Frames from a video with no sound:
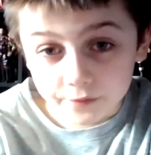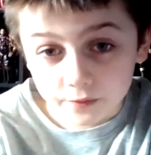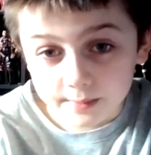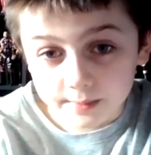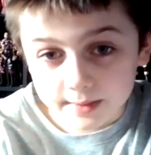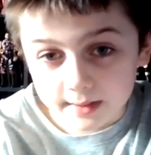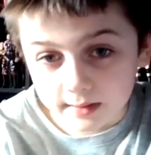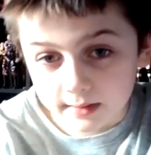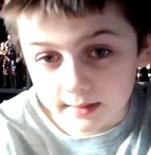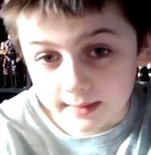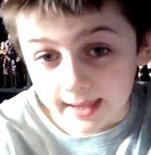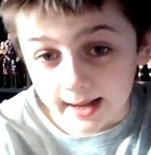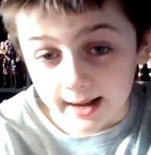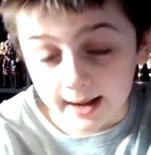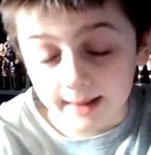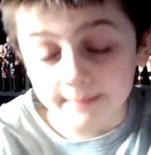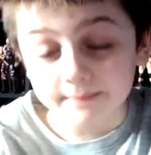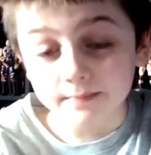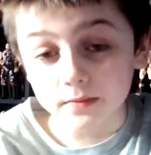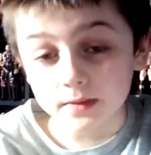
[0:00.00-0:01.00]
for you because now
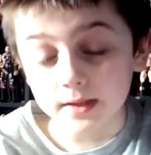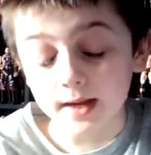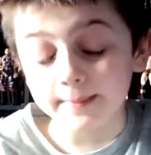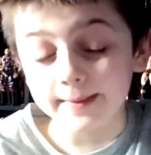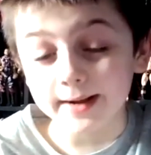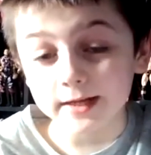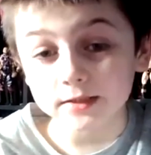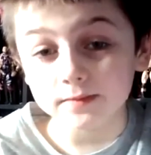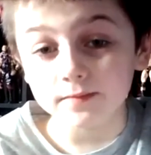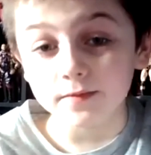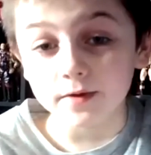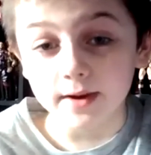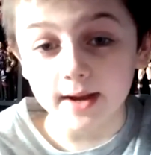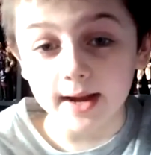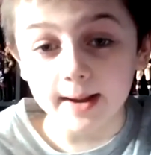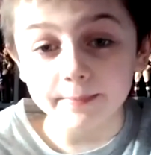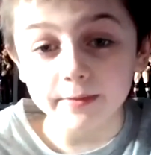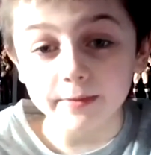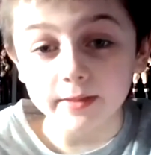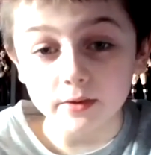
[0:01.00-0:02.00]
I'm actually very
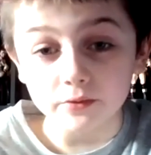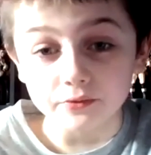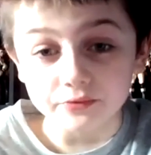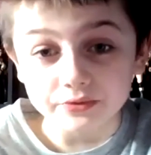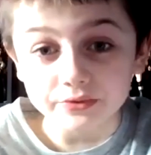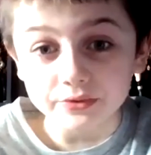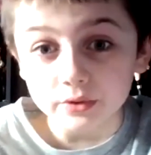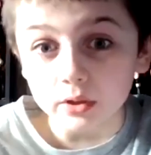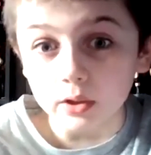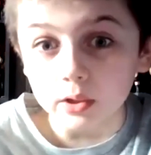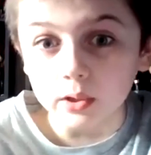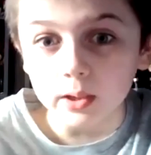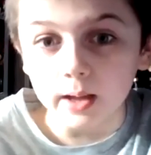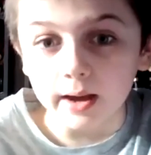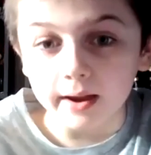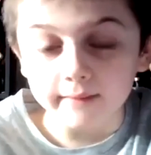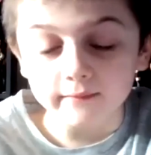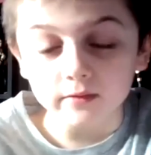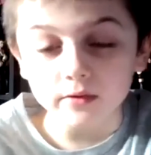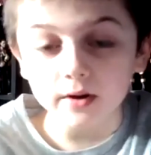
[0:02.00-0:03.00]
happy that you're still
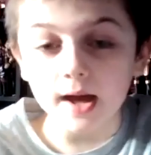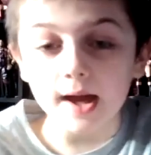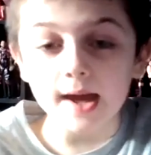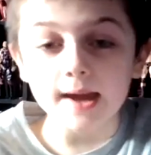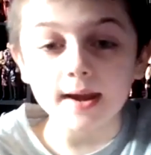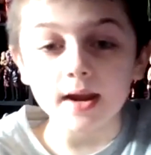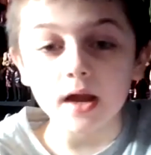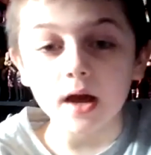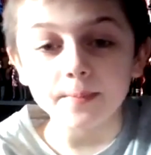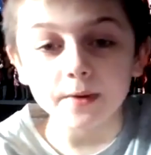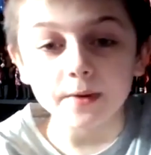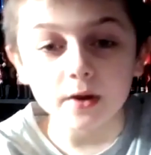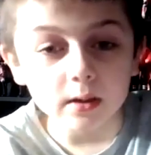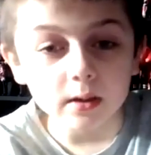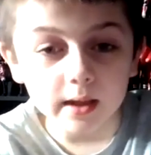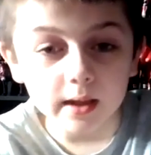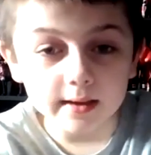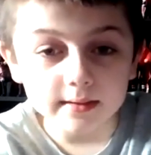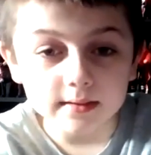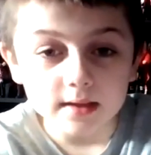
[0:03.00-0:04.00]
alive and not
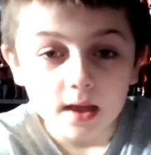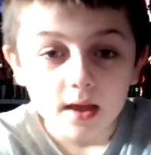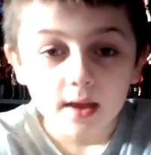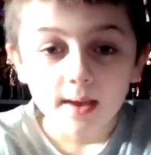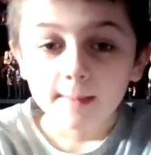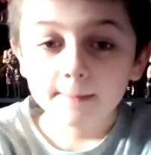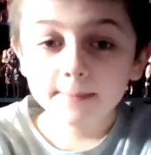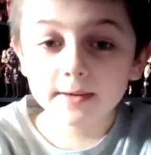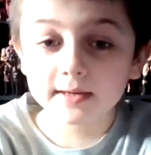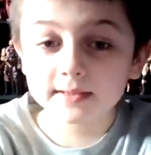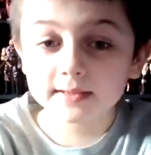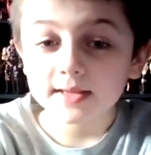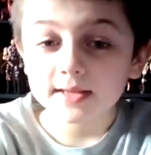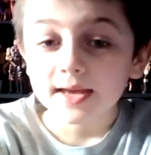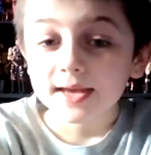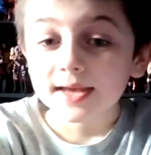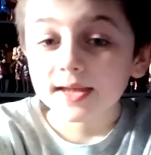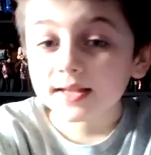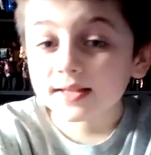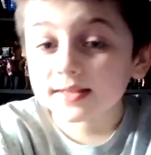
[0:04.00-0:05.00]
paralyzed,
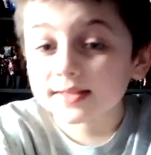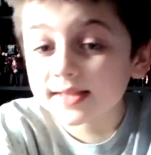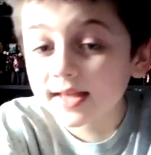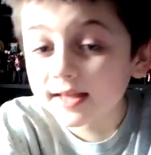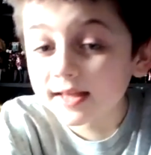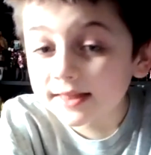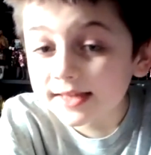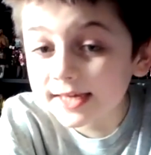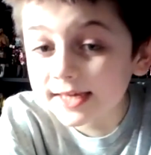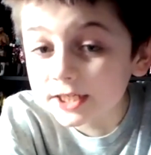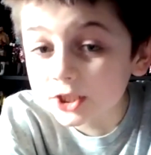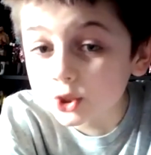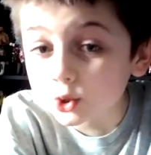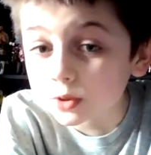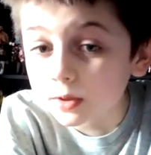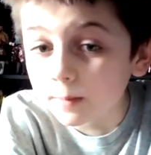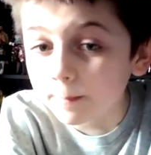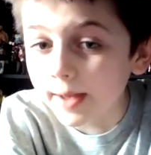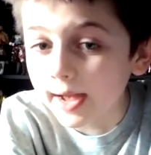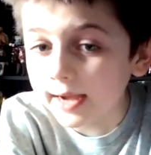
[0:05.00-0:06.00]
because Seth kicked
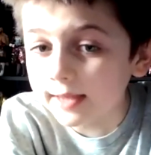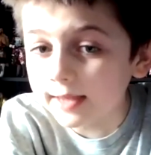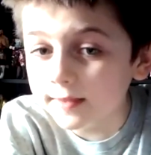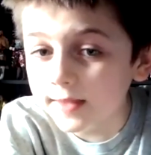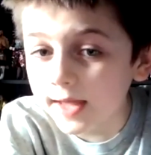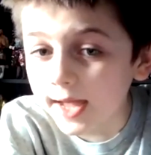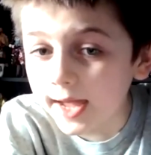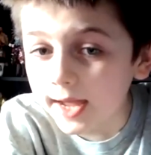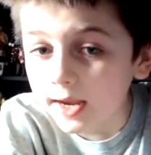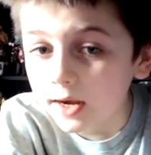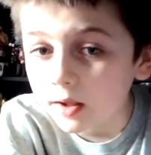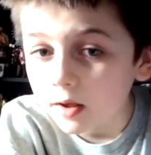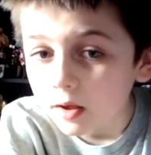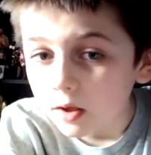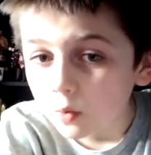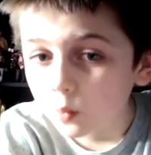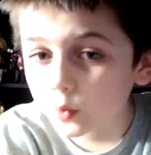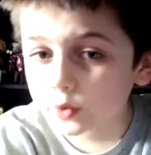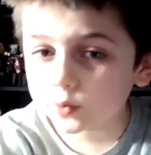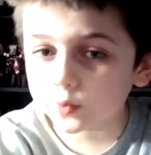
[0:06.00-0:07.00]
you in the back of the head,
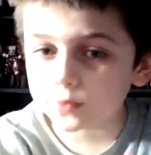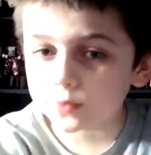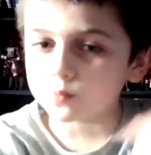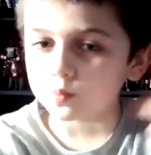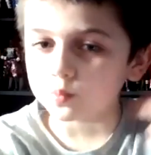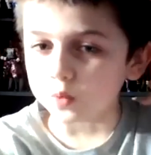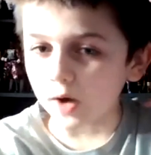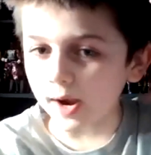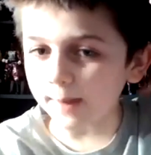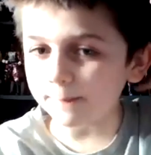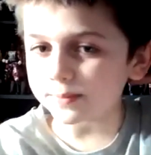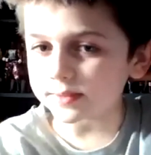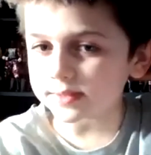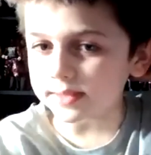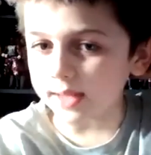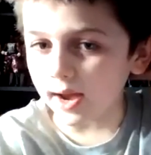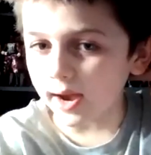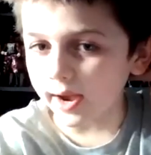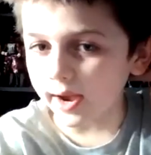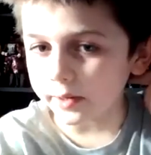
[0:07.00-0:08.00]
which was right
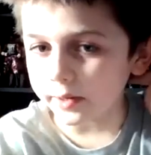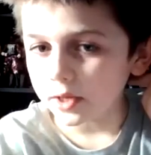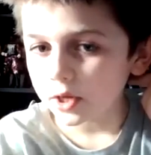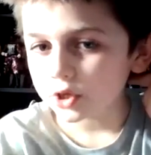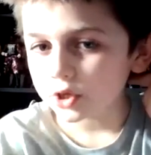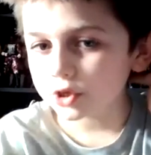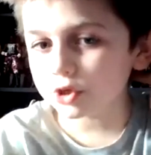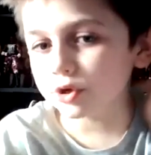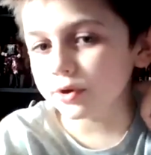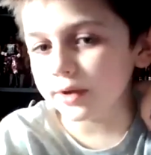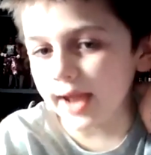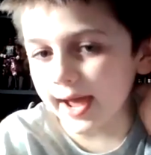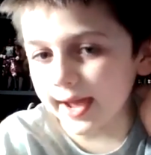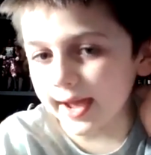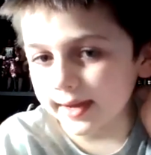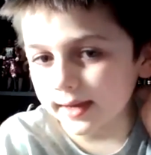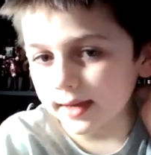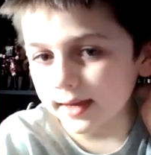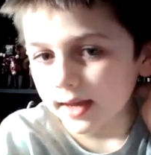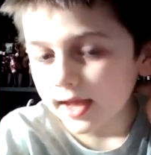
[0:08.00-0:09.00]
beside your
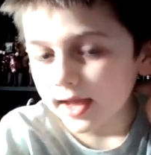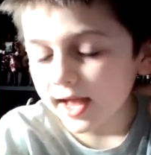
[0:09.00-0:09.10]
neck,